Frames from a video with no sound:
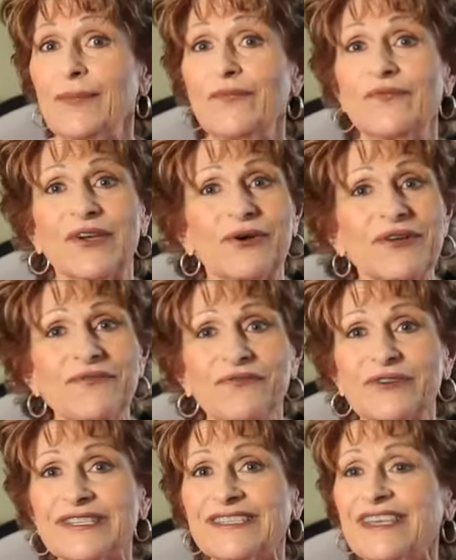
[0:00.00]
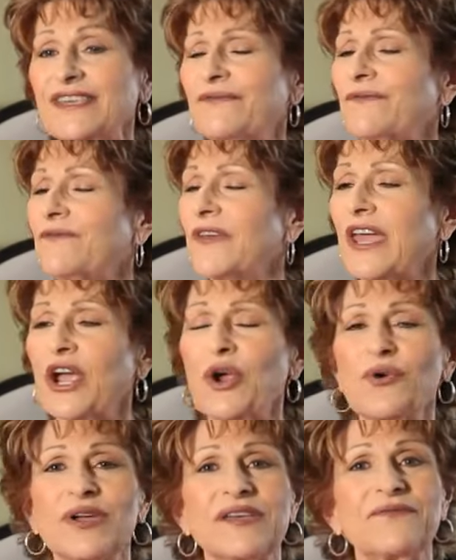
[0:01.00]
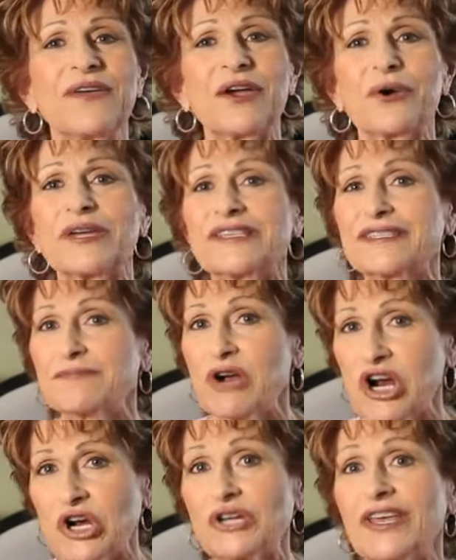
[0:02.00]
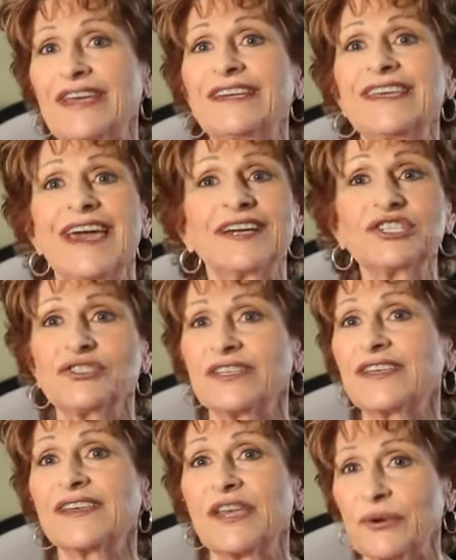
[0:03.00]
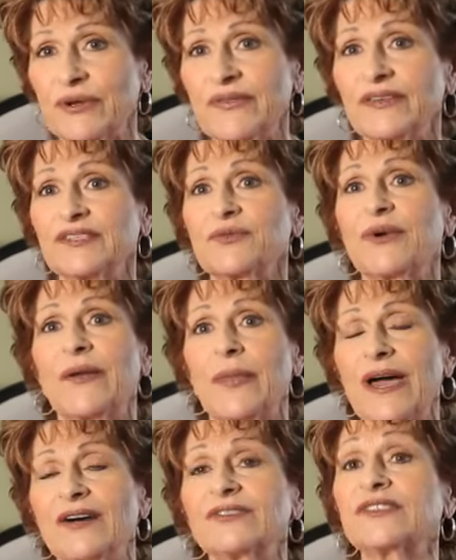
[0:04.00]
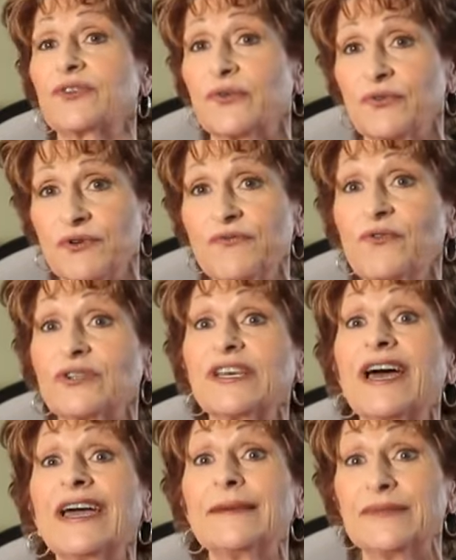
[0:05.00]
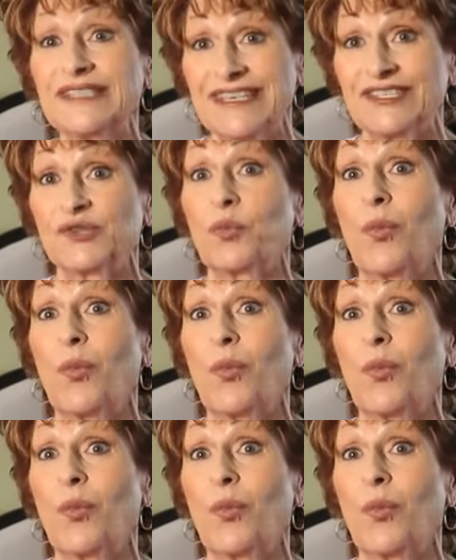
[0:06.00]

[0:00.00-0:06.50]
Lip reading: Very frisky, very, very smart, and he actually can carry things around the house that are 3 or 4 times his